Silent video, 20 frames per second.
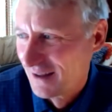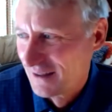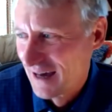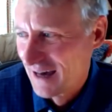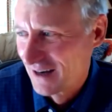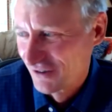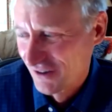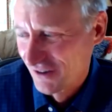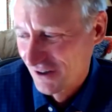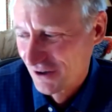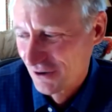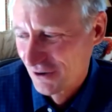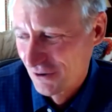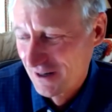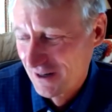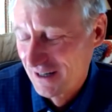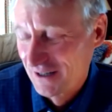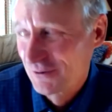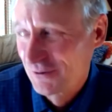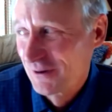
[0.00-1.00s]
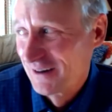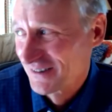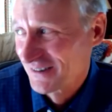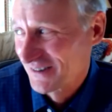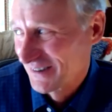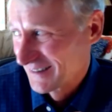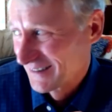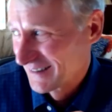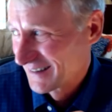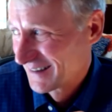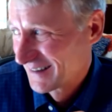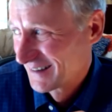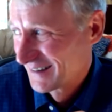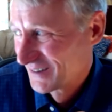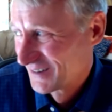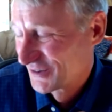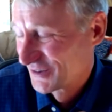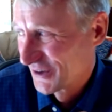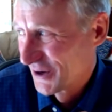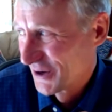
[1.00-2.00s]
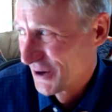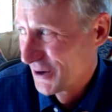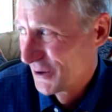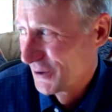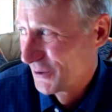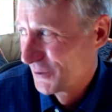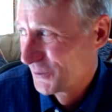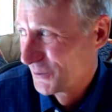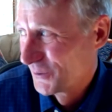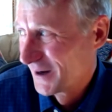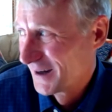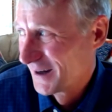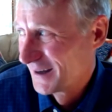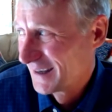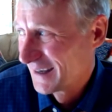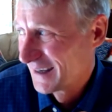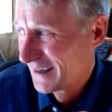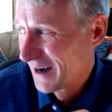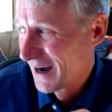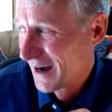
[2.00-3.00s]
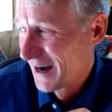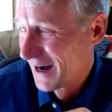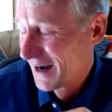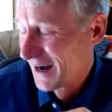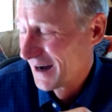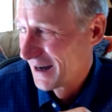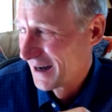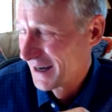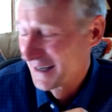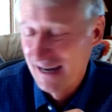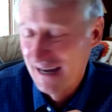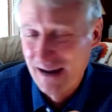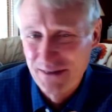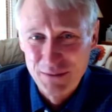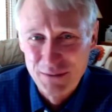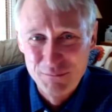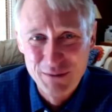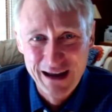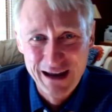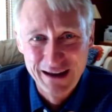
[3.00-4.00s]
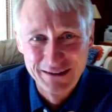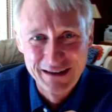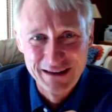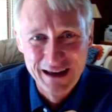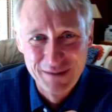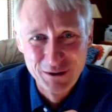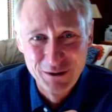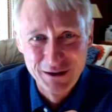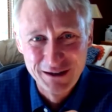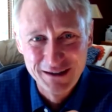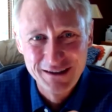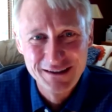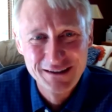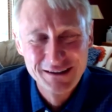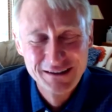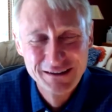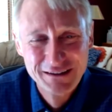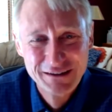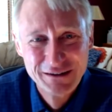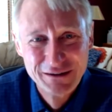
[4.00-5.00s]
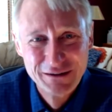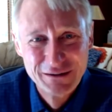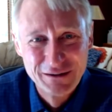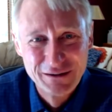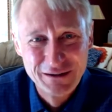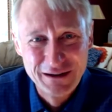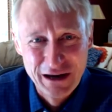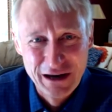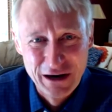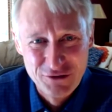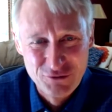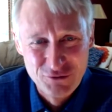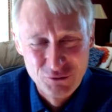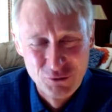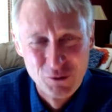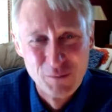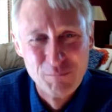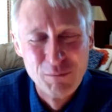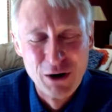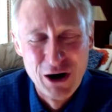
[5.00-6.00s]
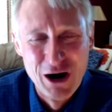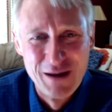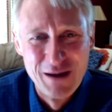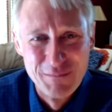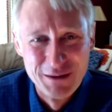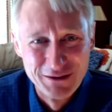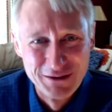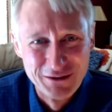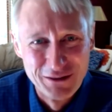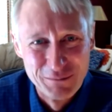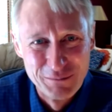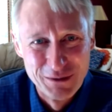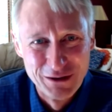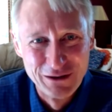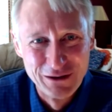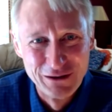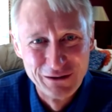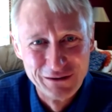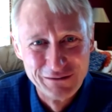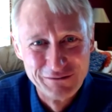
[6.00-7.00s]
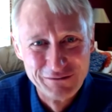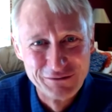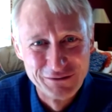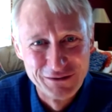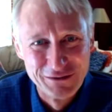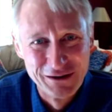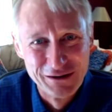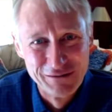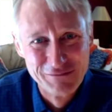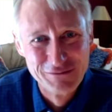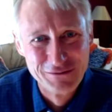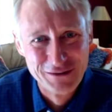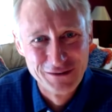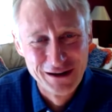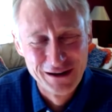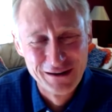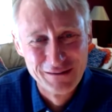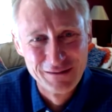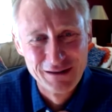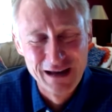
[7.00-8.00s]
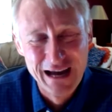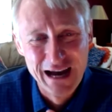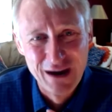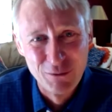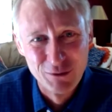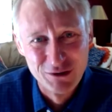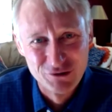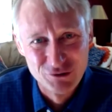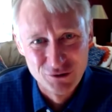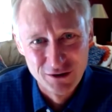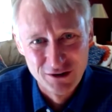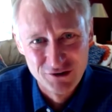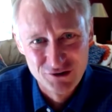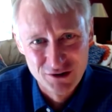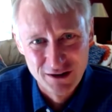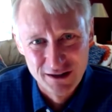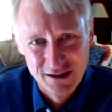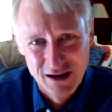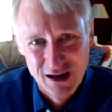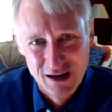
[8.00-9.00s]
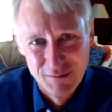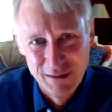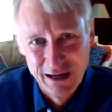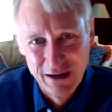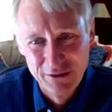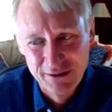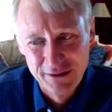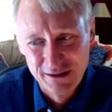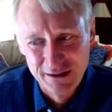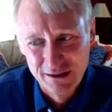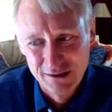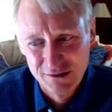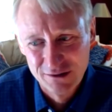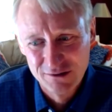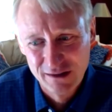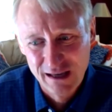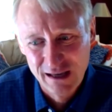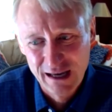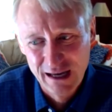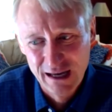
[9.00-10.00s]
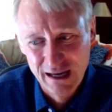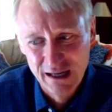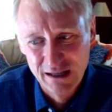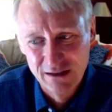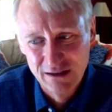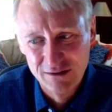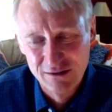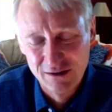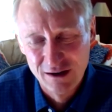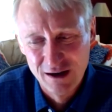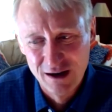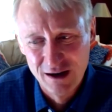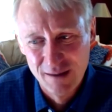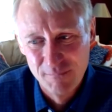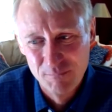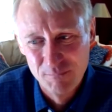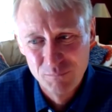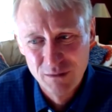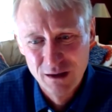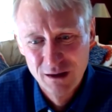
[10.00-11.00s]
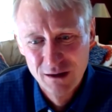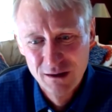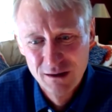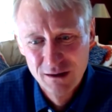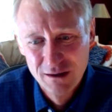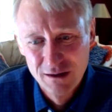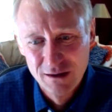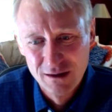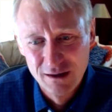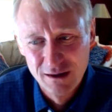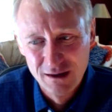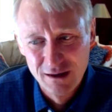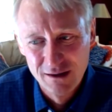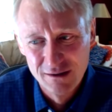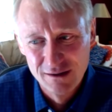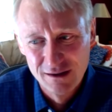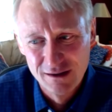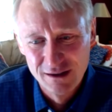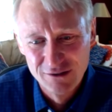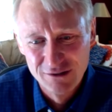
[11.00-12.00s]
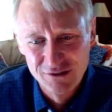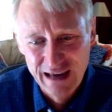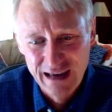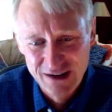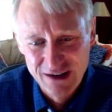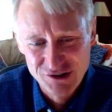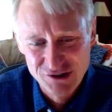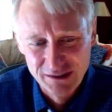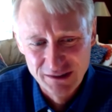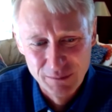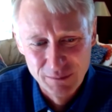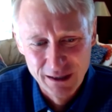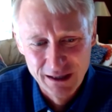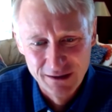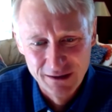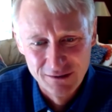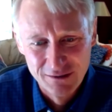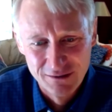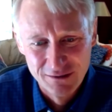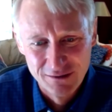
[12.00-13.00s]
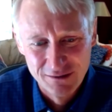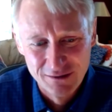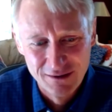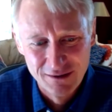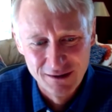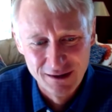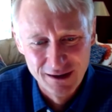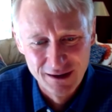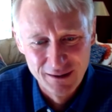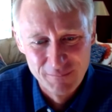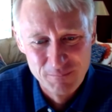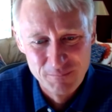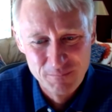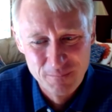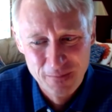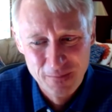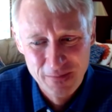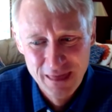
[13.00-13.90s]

that is a great question. So, uh, again, the pandemic kind of threw a bomb into the middle of, of uh, how we traditionally gone about things. And um, it, it's actually been, um,